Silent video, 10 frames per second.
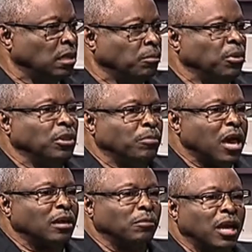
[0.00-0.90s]
But the
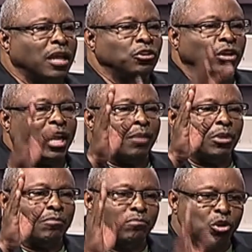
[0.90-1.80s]
bottom line, you can't
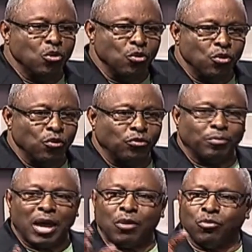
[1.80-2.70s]
be moved
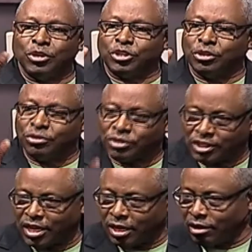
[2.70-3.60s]
by what you
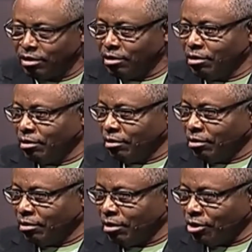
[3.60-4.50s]
see.
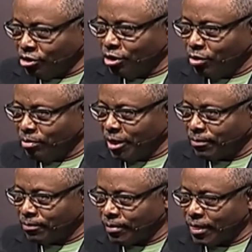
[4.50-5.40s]
Are you still with me?
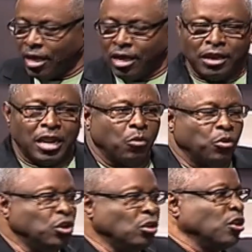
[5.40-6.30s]
Now,
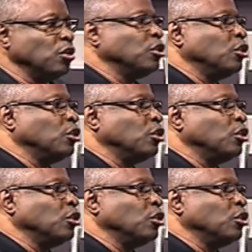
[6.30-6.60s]
when you learn to